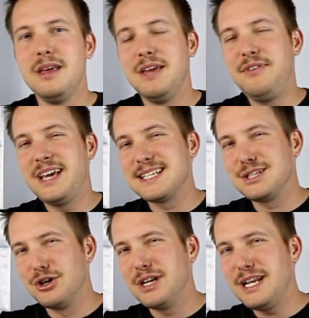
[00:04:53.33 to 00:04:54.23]
If you guys
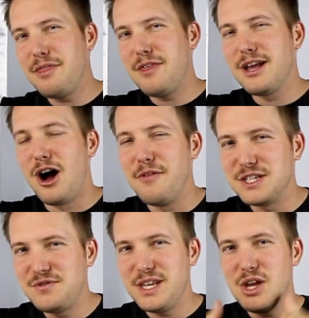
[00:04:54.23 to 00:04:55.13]
learned anything on
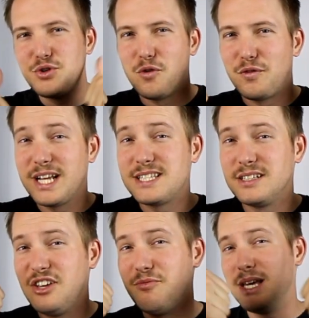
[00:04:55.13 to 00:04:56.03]
this video, don't forget
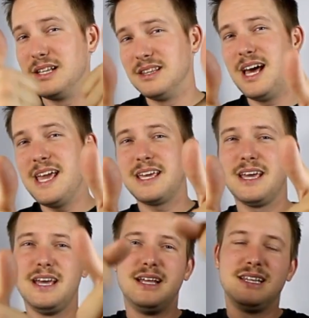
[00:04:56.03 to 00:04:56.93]
to leave me a like.